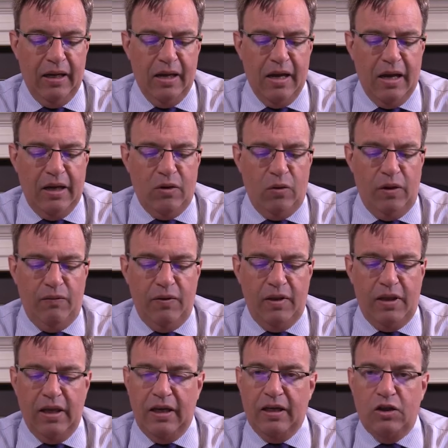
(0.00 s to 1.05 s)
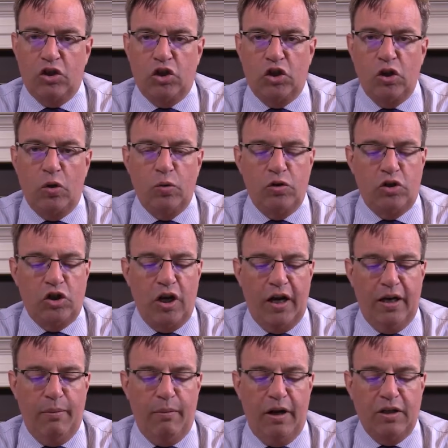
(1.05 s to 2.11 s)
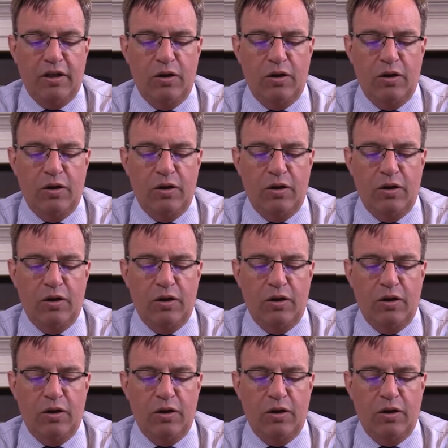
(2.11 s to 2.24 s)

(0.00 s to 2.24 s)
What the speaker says: I don't even think it shows China much.